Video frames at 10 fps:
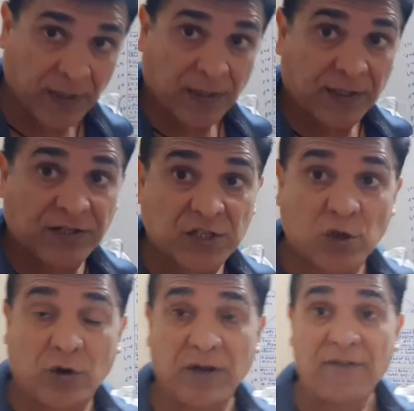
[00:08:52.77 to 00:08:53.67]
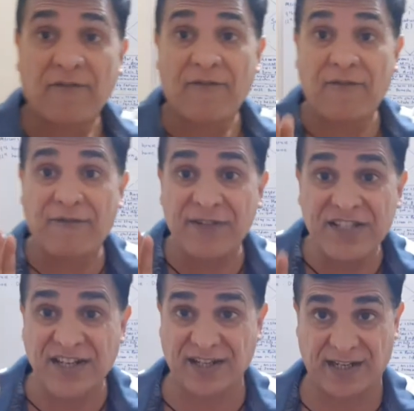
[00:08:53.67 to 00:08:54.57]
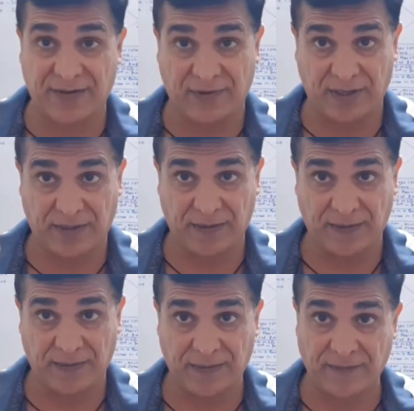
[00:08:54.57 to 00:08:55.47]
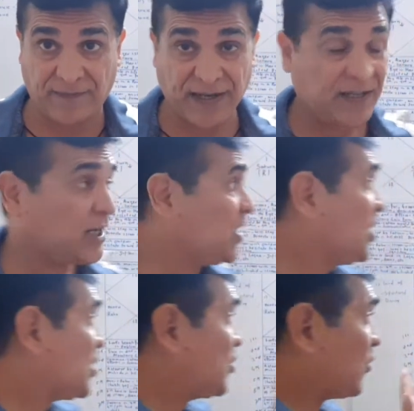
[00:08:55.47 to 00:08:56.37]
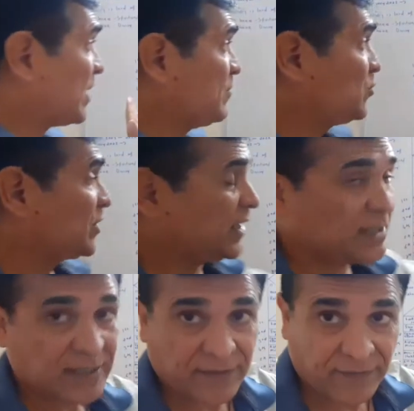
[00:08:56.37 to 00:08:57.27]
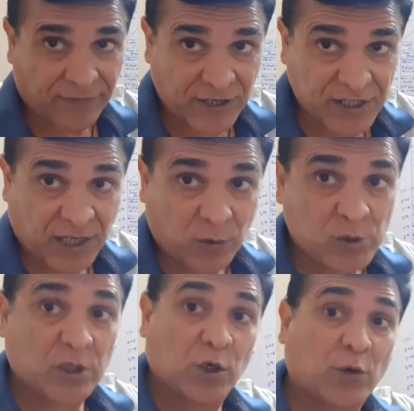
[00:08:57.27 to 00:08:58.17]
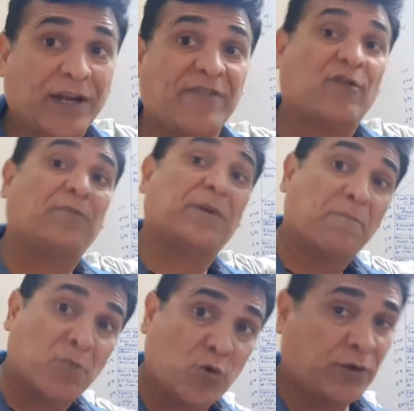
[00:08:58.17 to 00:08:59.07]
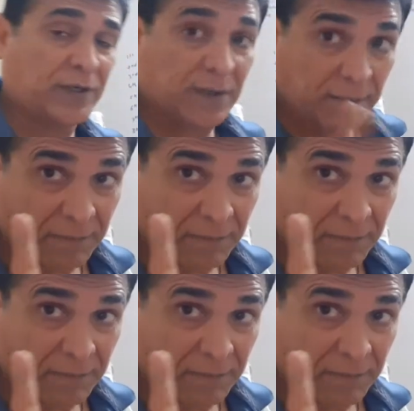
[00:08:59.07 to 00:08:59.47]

This is on a physical level. Fine. Now come to the first house looking from the moon.